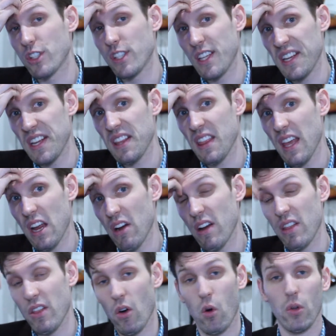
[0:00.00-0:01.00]
sitting there
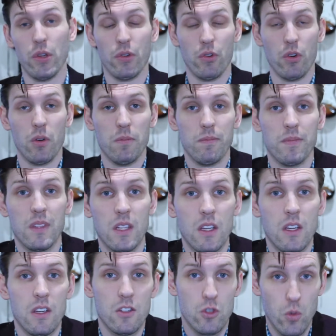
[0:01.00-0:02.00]
in the holding room,
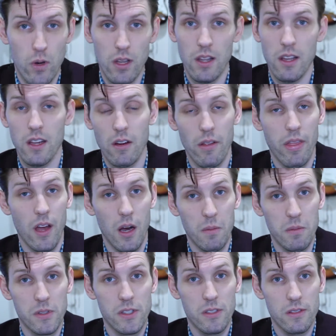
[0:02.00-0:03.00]
twiddling your
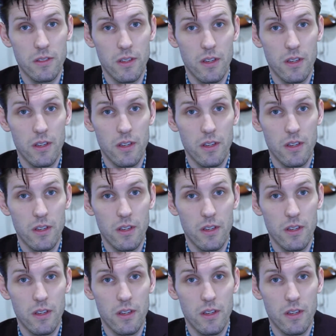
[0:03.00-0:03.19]
thumbs,